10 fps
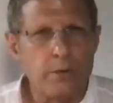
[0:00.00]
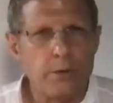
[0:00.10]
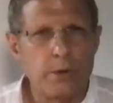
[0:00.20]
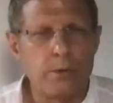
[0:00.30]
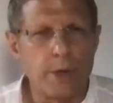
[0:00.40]

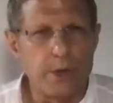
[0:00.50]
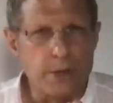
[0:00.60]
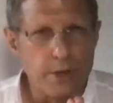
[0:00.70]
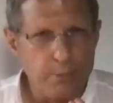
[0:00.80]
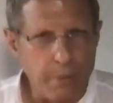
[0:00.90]
who
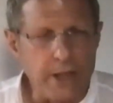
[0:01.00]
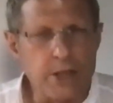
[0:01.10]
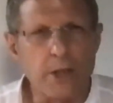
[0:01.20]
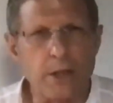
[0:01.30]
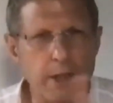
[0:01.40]
was
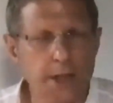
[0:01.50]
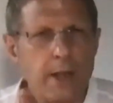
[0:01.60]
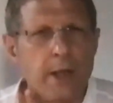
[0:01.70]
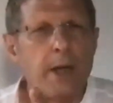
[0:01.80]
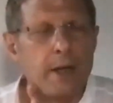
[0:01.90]
patiently
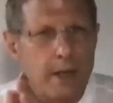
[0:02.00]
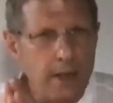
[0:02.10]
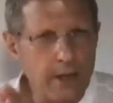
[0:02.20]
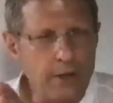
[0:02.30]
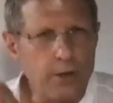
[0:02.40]

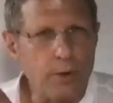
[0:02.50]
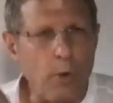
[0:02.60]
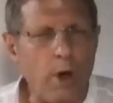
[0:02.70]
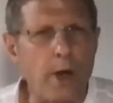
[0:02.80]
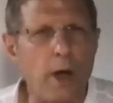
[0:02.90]
in the
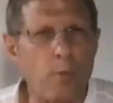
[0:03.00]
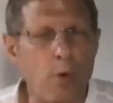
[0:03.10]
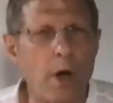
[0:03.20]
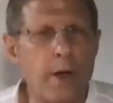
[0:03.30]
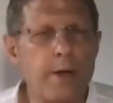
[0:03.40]

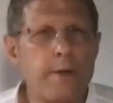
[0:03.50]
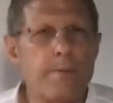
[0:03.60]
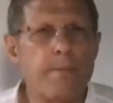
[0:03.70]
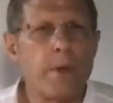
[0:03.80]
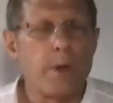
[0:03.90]
one-on-one
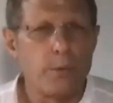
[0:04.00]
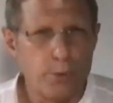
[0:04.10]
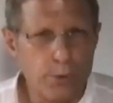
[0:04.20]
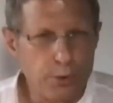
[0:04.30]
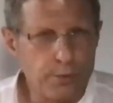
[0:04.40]

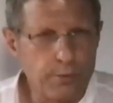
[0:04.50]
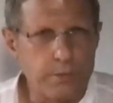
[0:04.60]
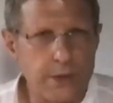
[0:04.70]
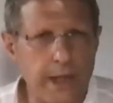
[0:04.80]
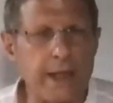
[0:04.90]
room,
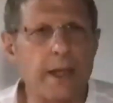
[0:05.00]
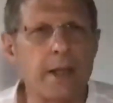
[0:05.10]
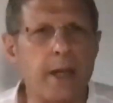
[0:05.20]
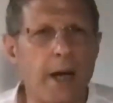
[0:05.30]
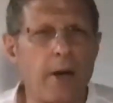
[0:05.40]
taking
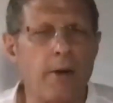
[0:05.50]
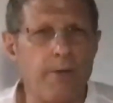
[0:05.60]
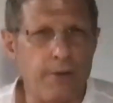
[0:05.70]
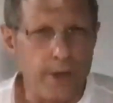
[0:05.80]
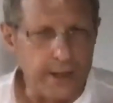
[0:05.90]
care of
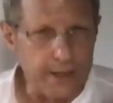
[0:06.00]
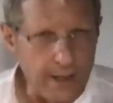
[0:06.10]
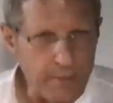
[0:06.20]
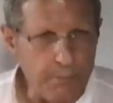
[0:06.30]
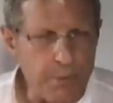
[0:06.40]
things
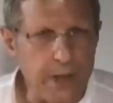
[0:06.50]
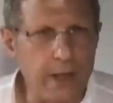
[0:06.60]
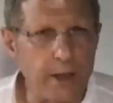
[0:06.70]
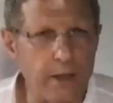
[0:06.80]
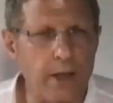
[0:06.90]
and
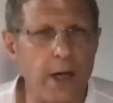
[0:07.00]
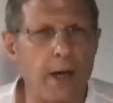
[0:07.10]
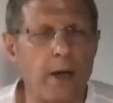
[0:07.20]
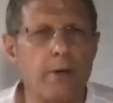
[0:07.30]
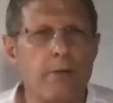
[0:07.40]
being
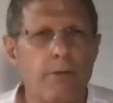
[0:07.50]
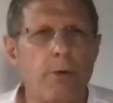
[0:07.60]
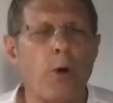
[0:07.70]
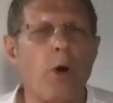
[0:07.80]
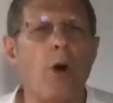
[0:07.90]
there
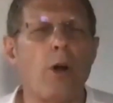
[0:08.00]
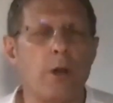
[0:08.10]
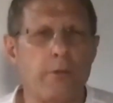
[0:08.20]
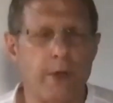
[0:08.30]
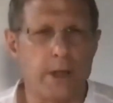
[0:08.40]
for all
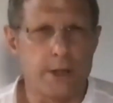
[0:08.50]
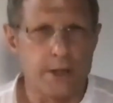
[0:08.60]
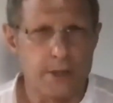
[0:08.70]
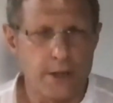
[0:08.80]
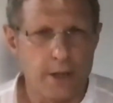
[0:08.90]
of
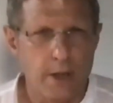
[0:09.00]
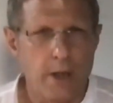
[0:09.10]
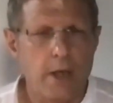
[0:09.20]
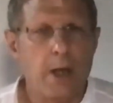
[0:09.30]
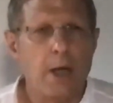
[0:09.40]
us.
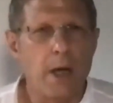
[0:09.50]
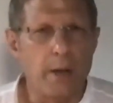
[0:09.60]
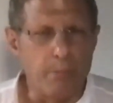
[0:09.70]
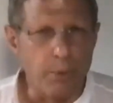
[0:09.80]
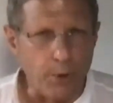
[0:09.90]

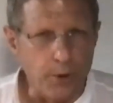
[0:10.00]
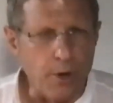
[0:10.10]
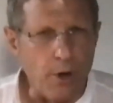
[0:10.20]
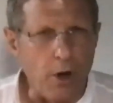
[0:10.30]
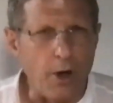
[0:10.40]
And
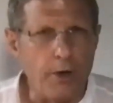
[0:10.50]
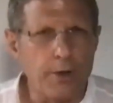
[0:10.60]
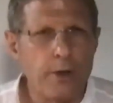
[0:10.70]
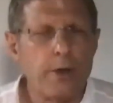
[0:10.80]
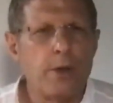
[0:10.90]
Bernhard,
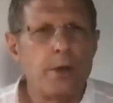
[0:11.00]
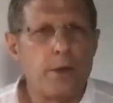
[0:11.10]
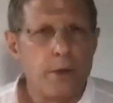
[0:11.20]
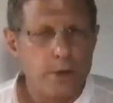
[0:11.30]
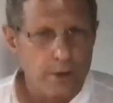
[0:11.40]

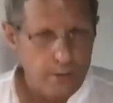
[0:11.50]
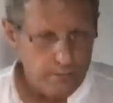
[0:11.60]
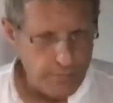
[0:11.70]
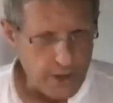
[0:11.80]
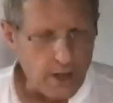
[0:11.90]

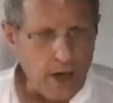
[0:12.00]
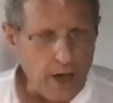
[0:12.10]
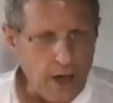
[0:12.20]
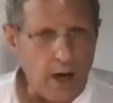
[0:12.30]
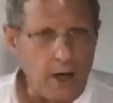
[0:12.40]

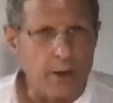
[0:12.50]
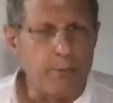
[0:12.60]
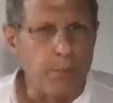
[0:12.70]
Mikhail and